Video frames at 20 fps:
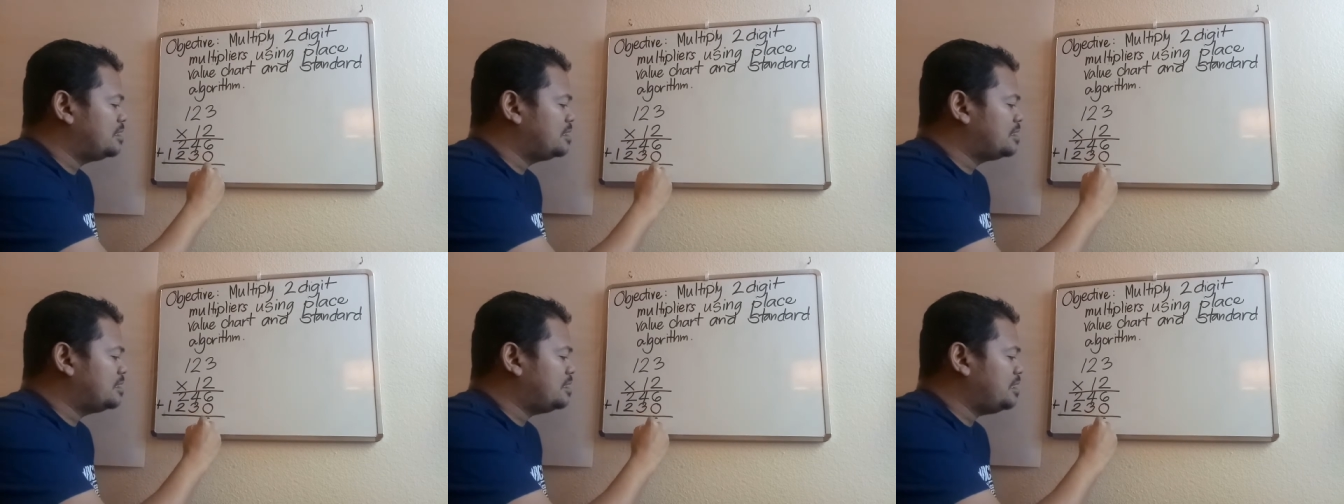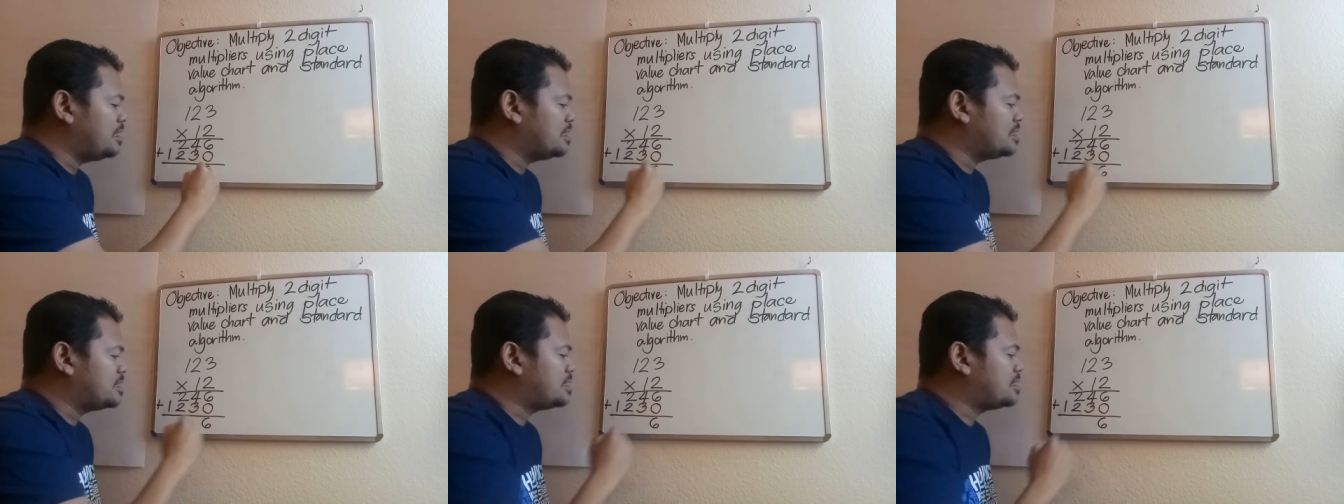
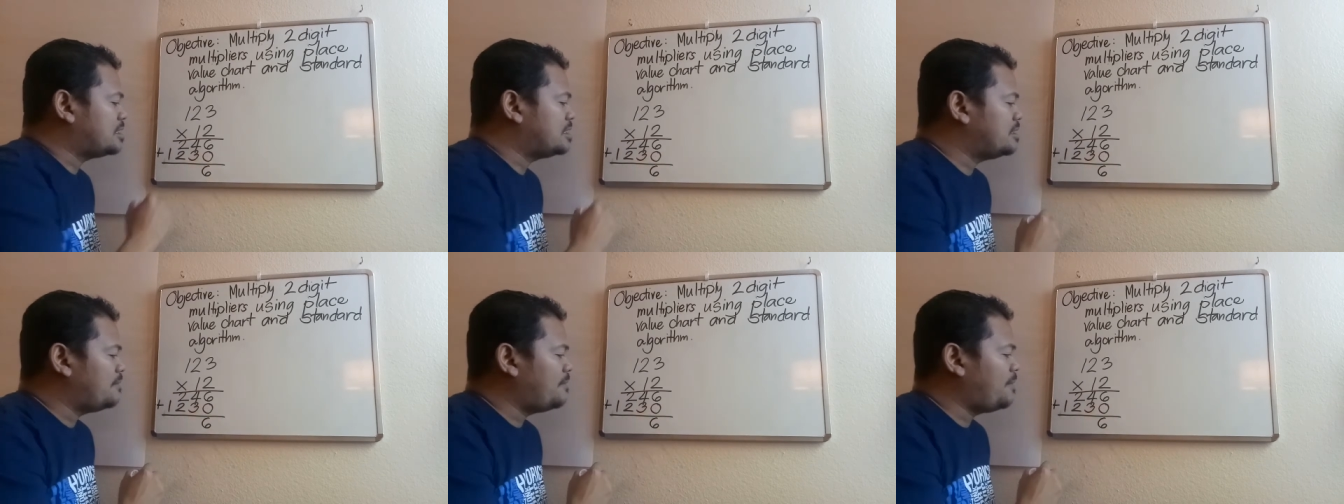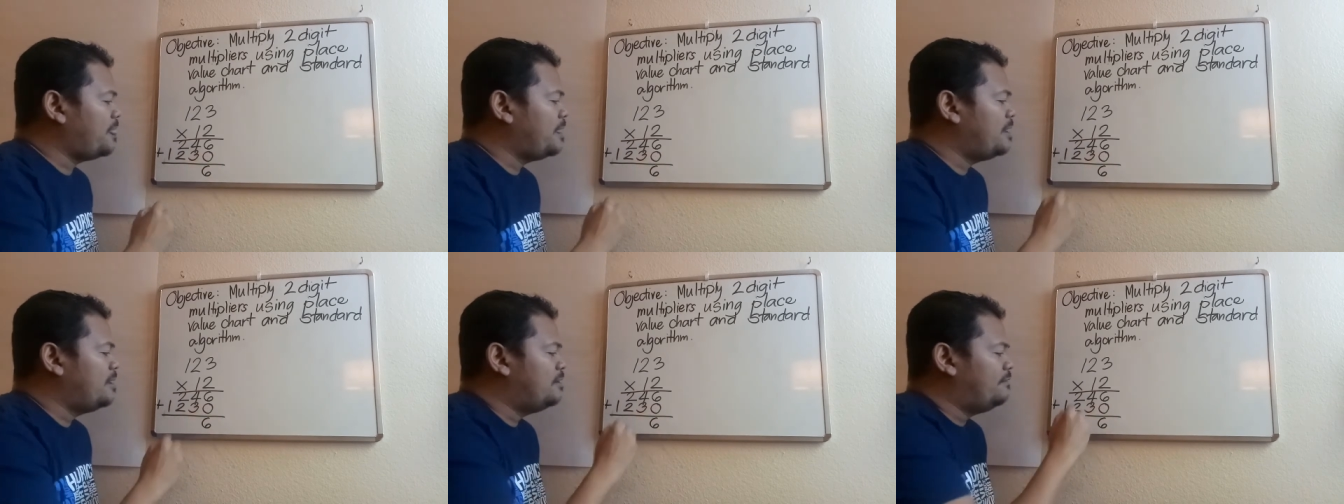6.
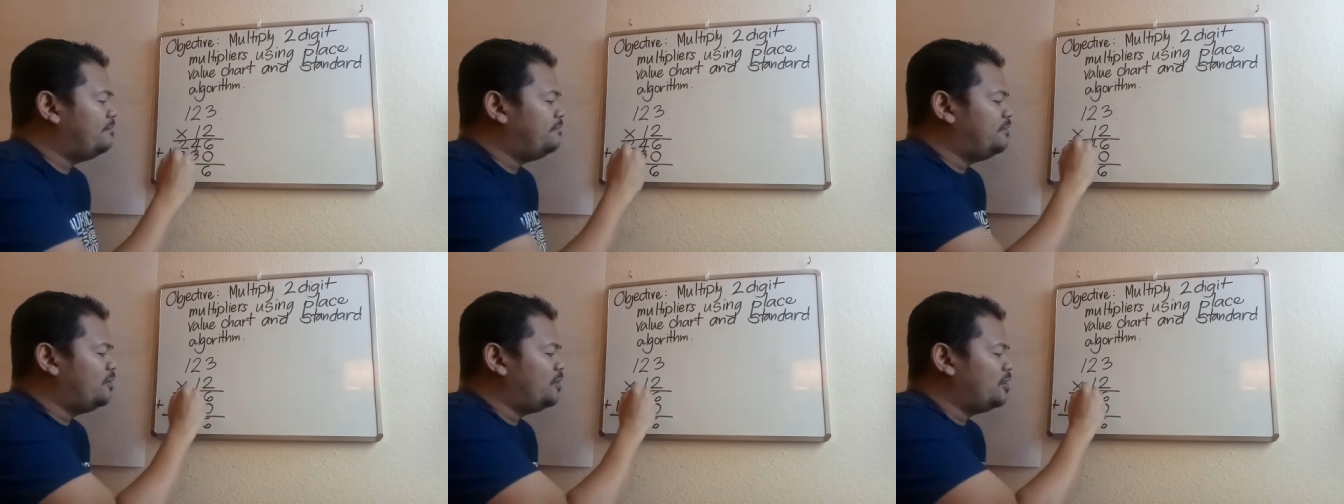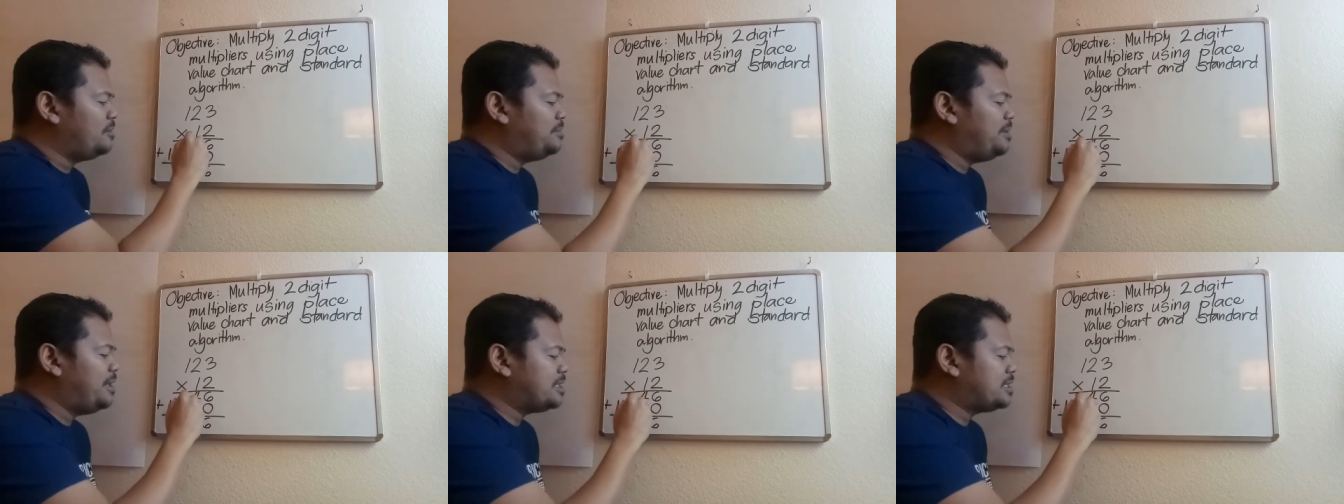
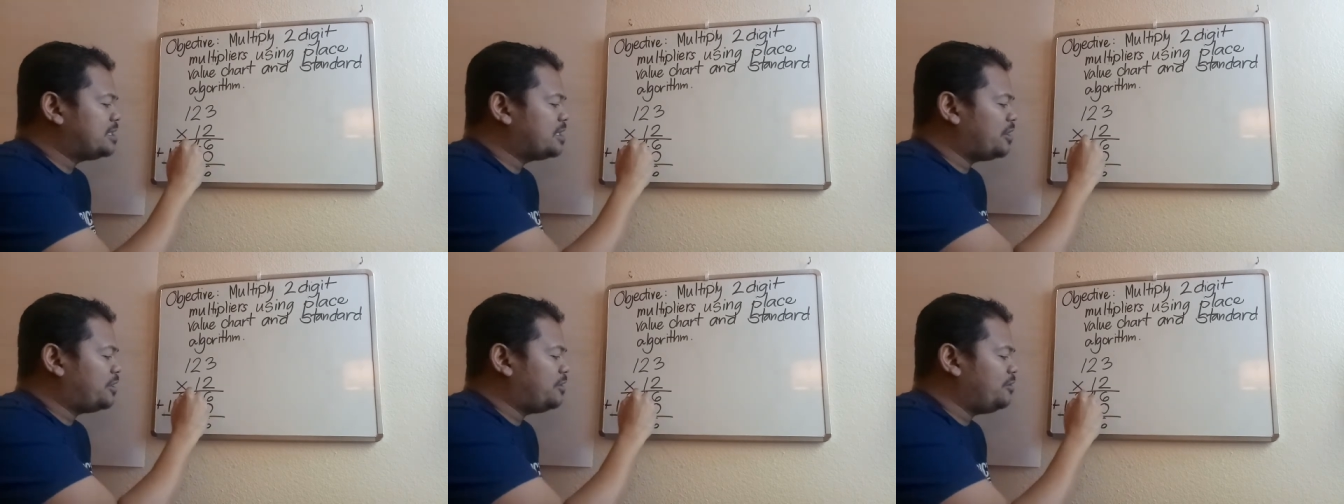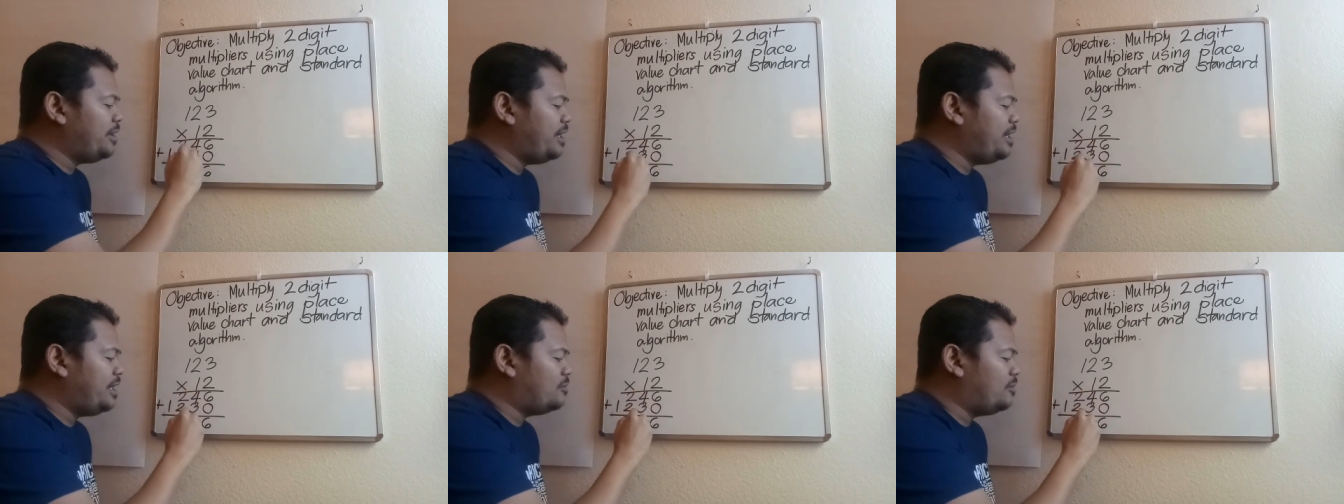4 plus
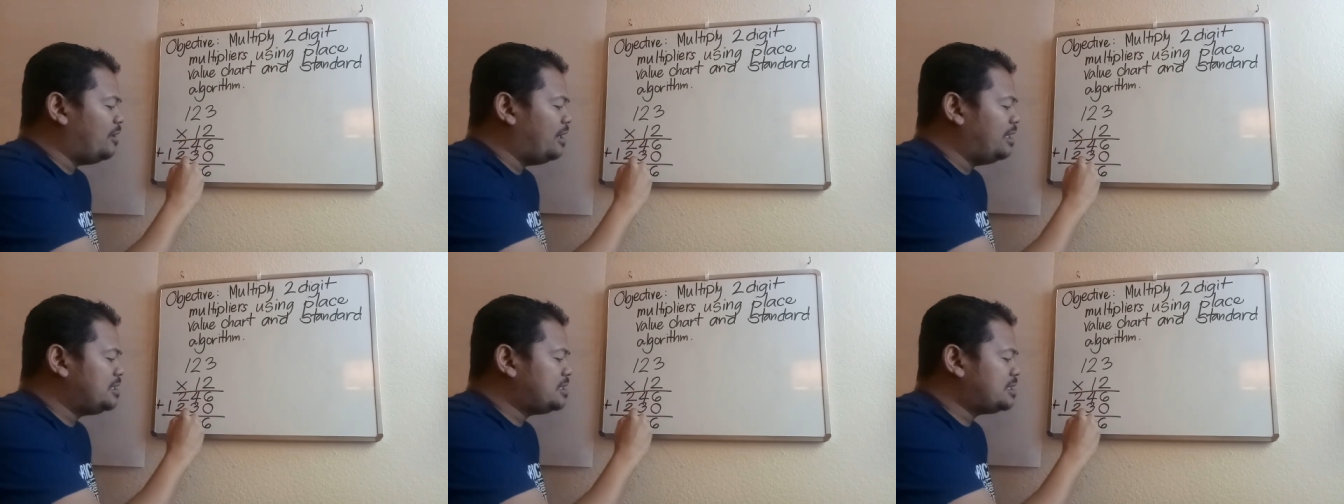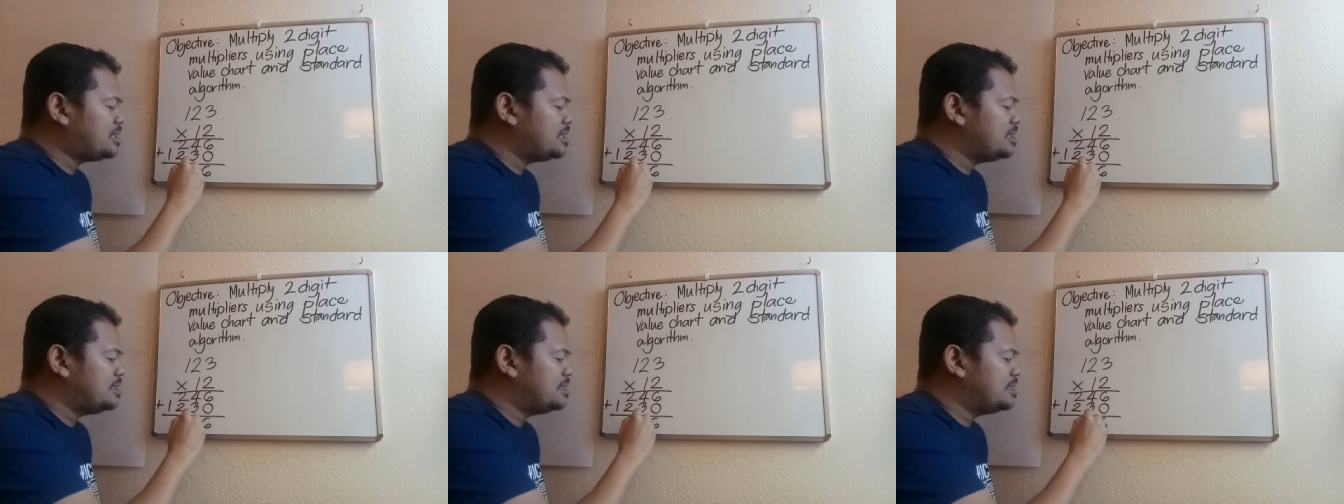3
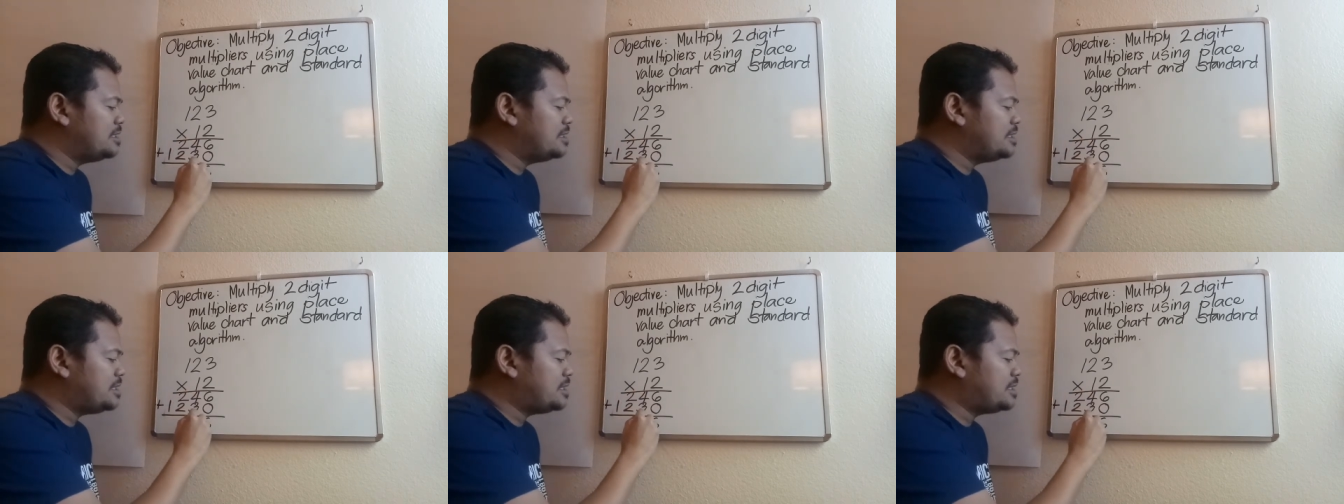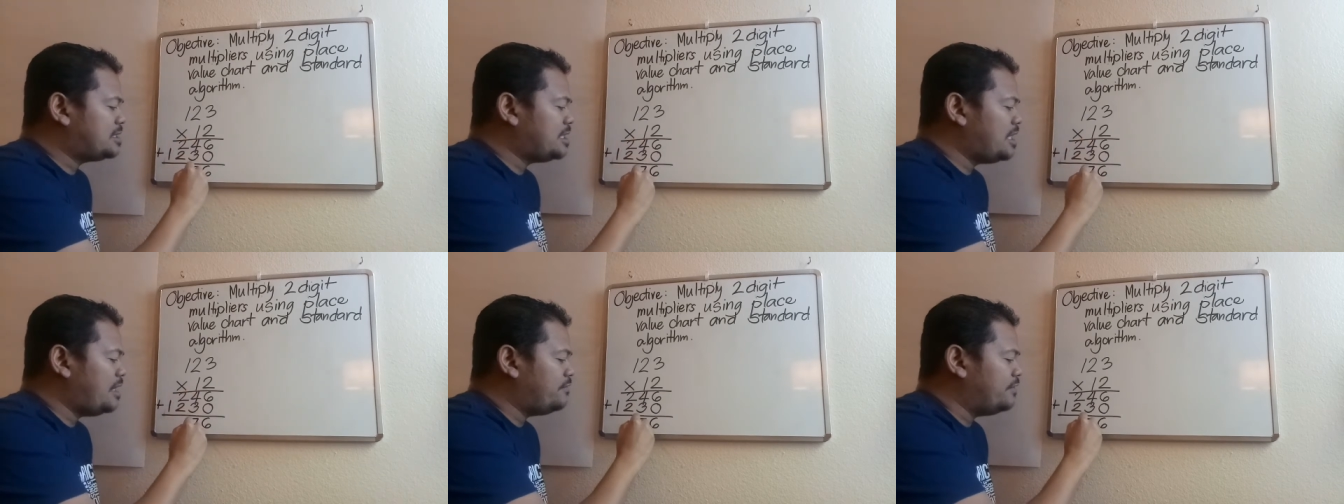equals
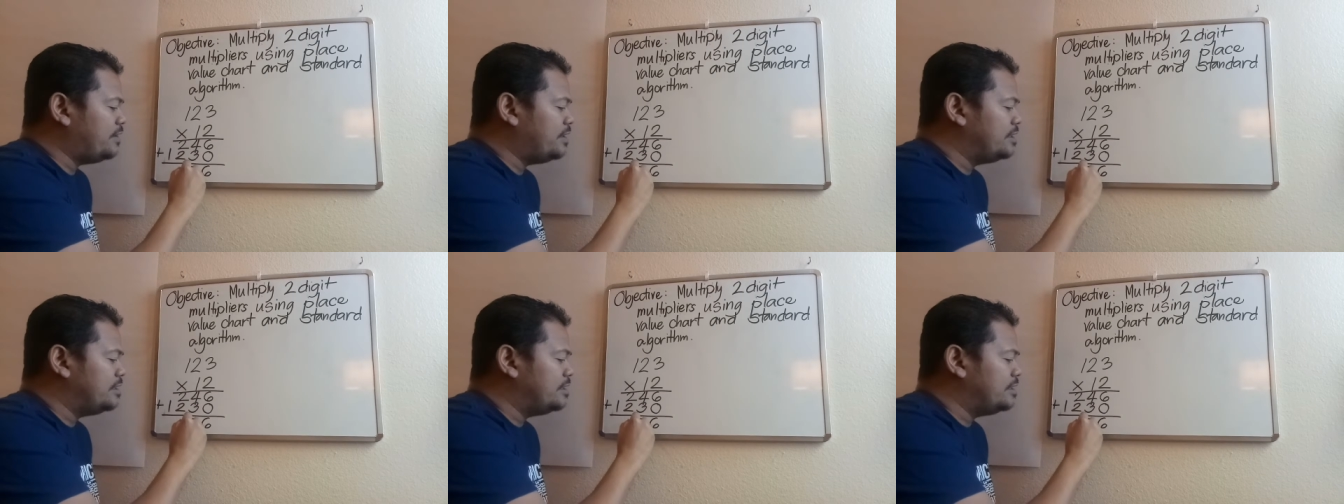7.